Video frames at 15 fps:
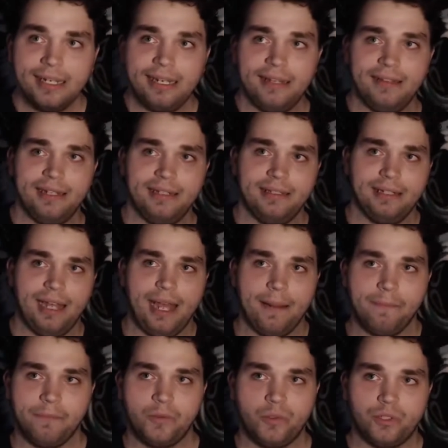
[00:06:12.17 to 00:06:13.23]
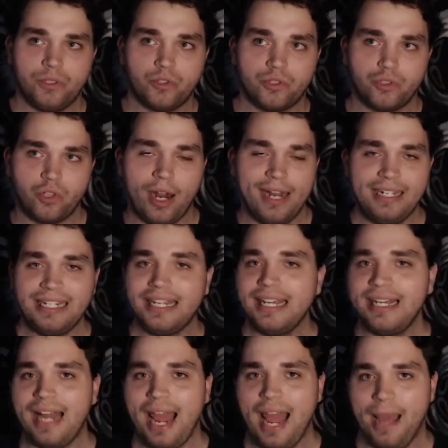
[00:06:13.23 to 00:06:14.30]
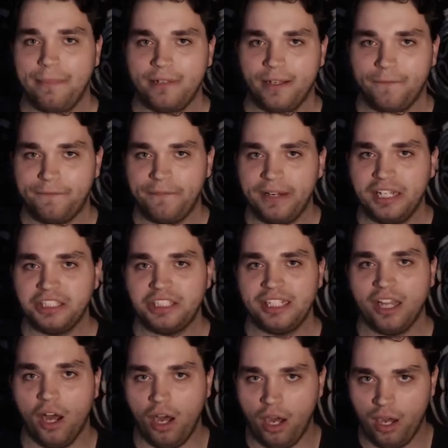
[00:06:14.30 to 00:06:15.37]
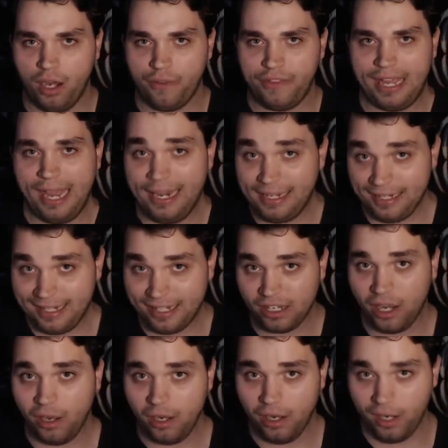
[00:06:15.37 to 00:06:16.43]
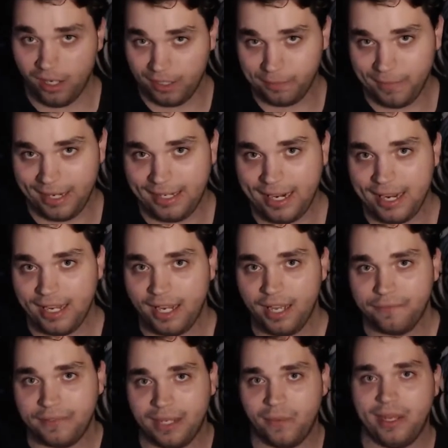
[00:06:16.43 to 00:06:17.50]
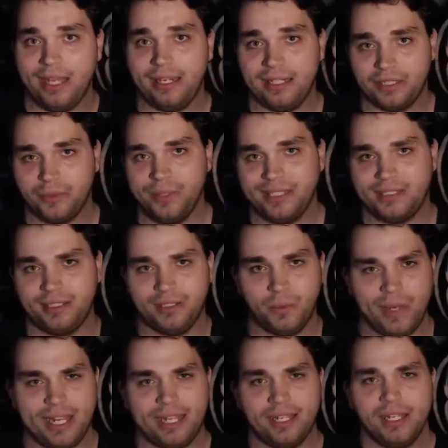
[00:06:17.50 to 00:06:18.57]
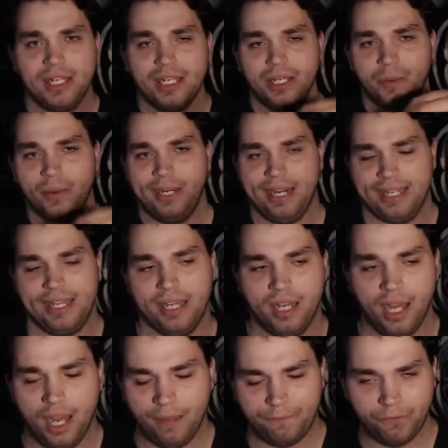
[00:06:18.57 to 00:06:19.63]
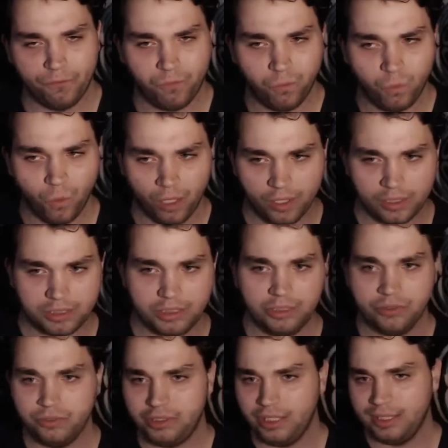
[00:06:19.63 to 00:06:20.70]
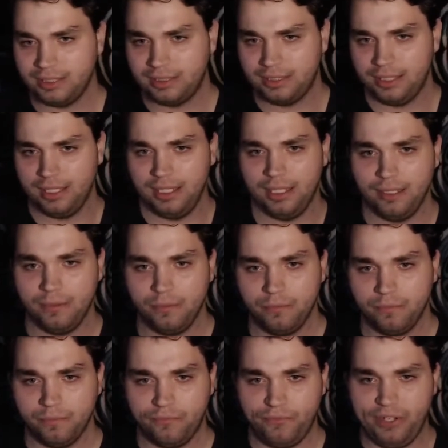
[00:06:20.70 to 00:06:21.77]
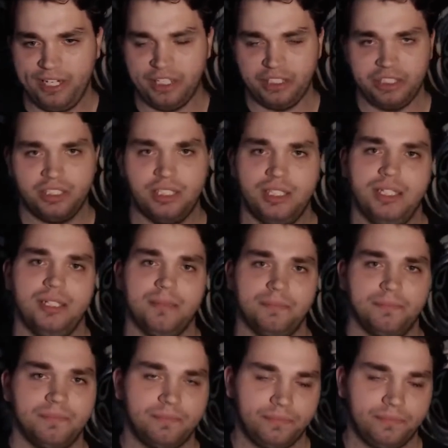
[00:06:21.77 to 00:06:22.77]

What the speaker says: And then I'm trying to get in the habit of finishing all the editing on my day off. That way I got the rest of the week when I get off of work to just finish the